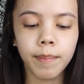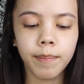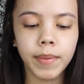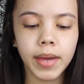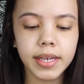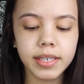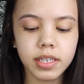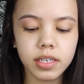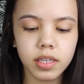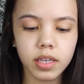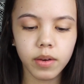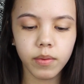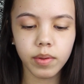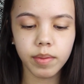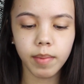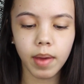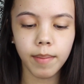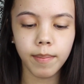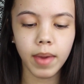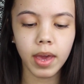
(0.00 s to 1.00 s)
basically
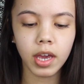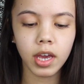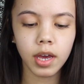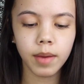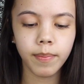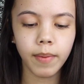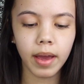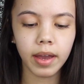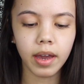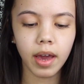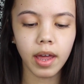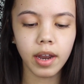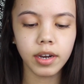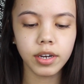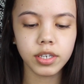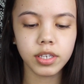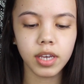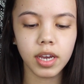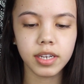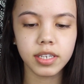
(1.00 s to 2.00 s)
with my makeup, I kind
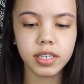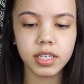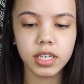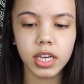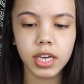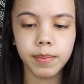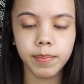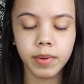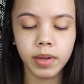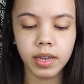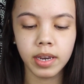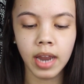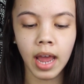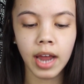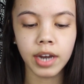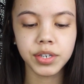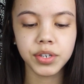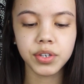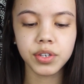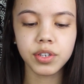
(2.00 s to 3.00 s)
of just like to keep it
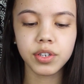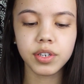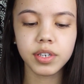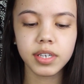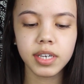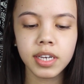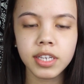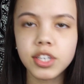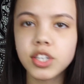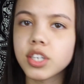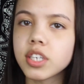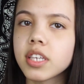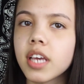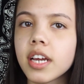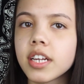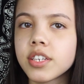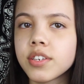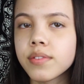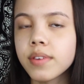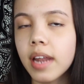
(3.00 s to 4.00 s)
natural looking, just
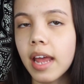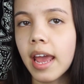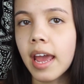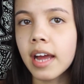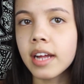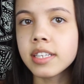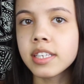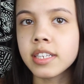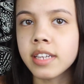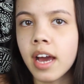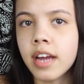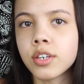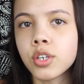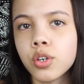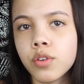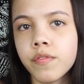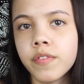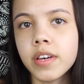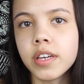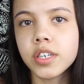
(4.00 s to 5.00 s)
like to enhance
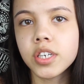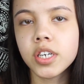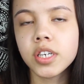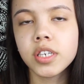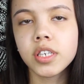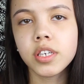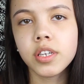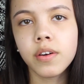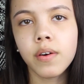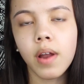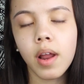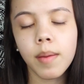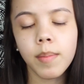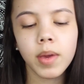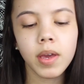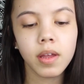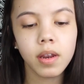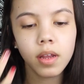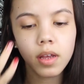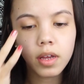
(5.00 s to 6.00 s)
natural features, you know what I
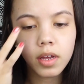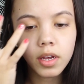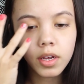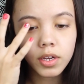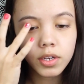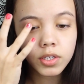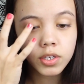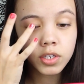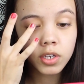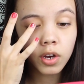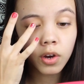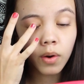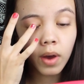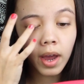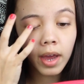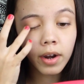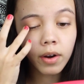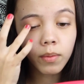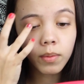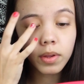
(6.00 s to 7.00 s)
mean? So
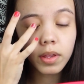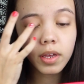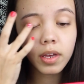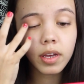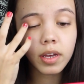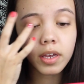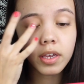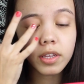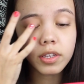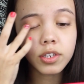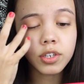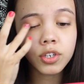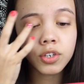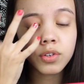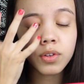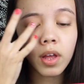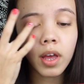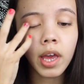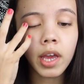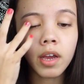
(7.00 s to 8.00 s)
I don't really
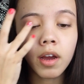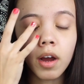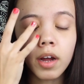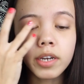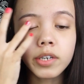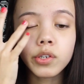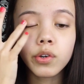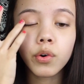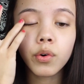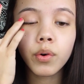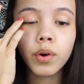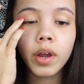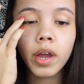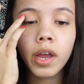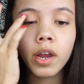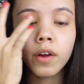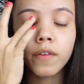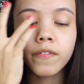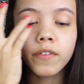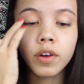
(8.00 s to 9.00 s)
do like
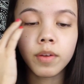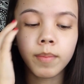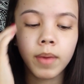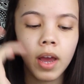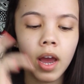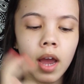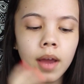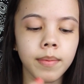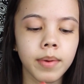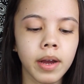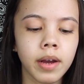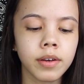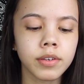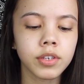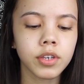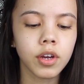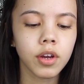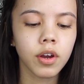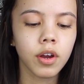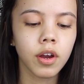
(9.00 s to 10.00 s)
contouring or fill in my
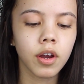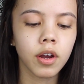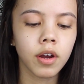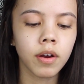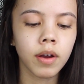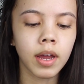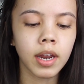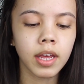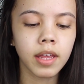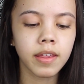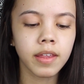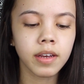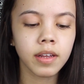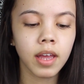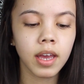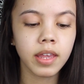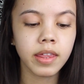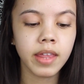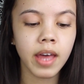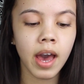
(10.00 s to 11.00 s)
eyebrows or anything
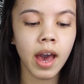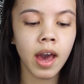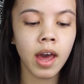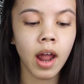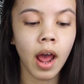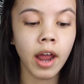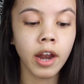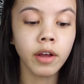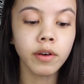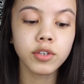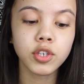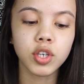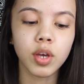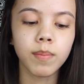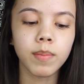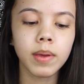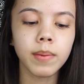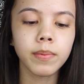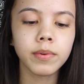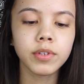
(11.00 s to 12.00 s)
like that. I know
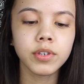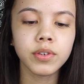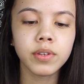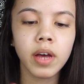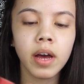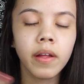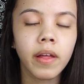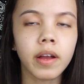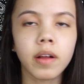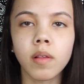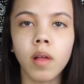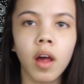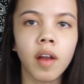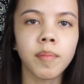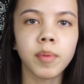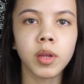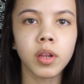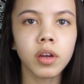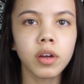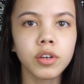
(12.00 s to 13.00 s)
some people do that, like a lot
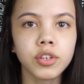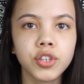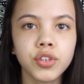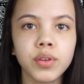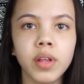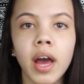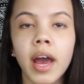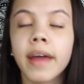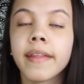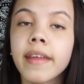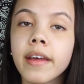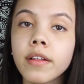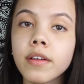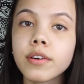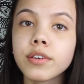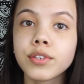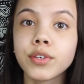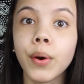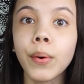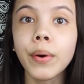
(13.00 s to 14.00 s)
of beauty gurus do that, and they
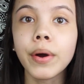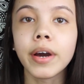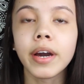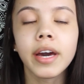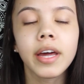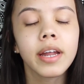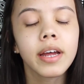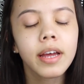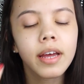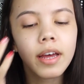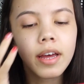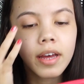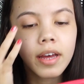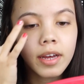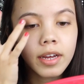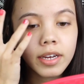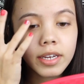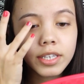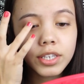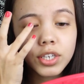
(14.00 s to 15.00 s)
look so good.
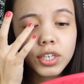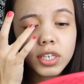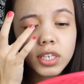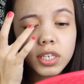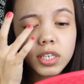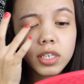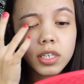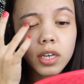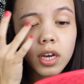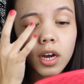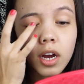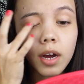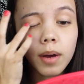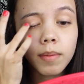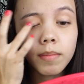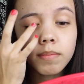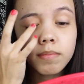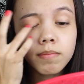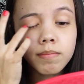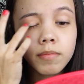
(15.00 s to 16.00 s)
It's just
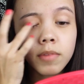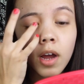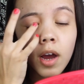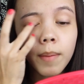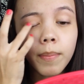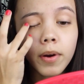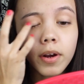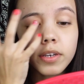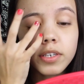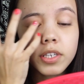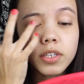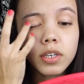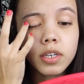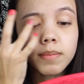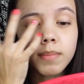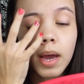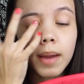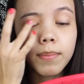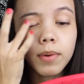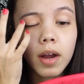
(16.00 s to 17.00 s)
not
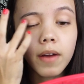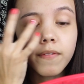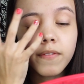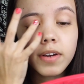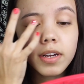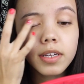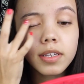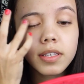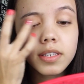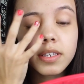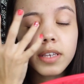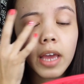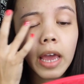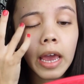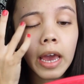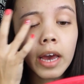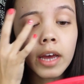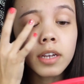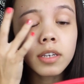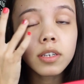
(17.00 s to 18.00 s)
personally my preference,
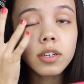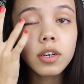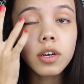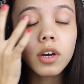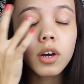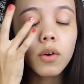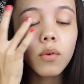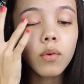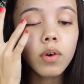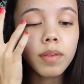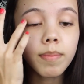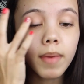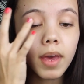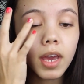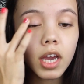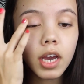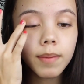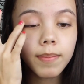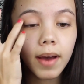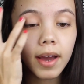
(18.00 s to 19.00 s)
and with
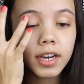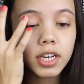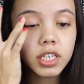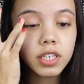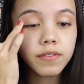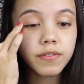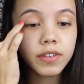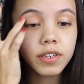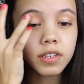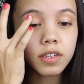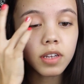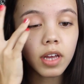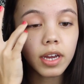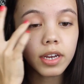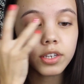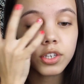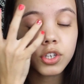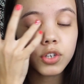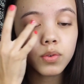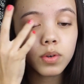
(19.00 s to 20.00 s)
makeup I just feel
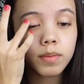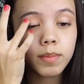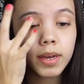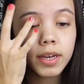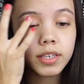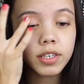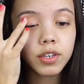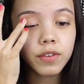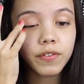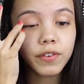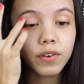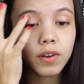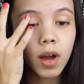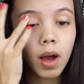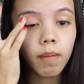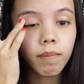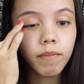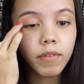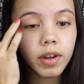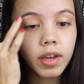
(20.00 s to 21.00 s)
like do what makes you feel
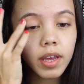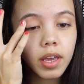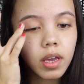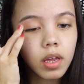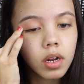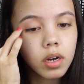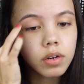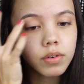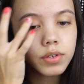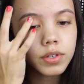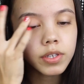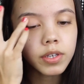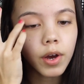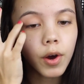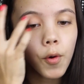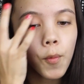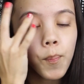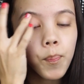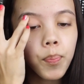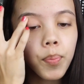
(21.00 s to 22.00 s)
confident, you know?
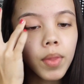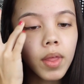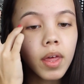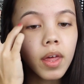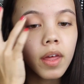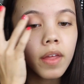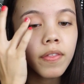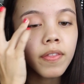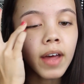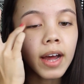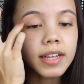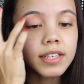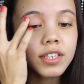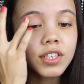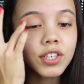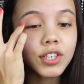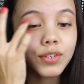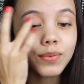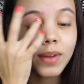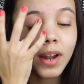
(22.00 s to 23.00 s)
So
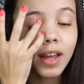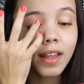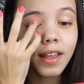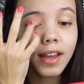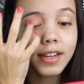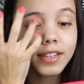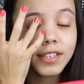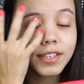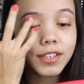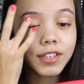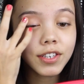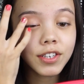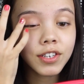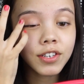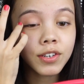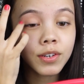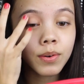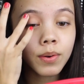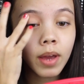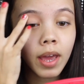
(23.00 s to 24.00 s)
that's just what I like to
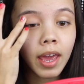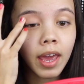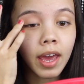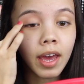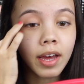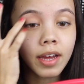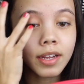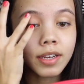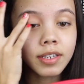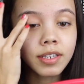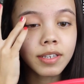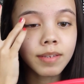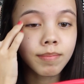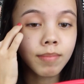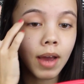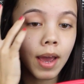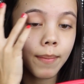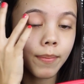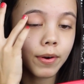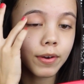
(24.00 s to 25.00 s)
do and
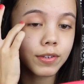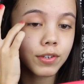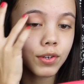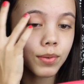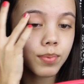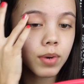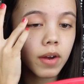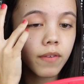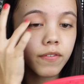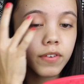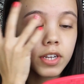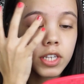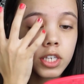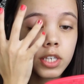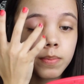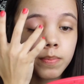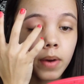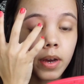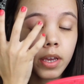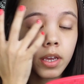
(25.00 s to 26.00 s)
my personal
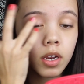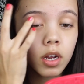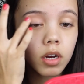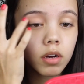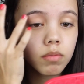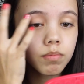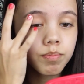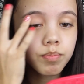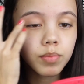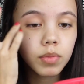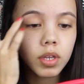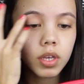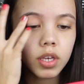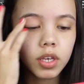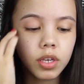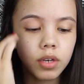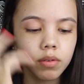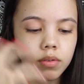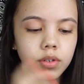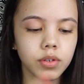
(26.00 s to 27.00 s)
preference, but you know,
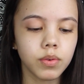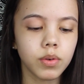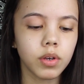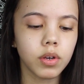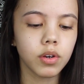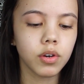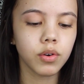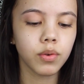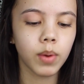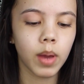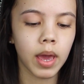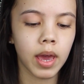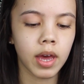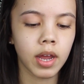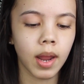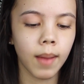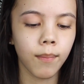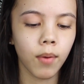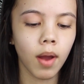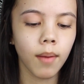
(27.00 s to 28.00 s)
you do you.
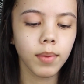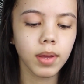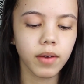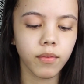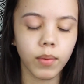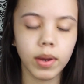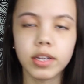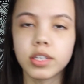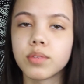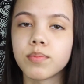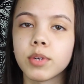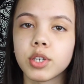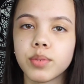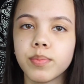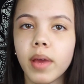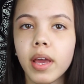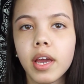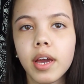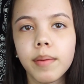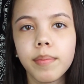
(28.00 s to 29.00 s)
And I probably have way too
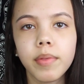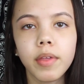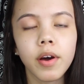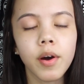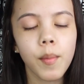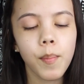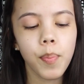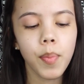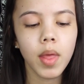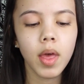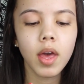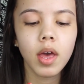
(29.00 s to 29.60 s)
much makeup though,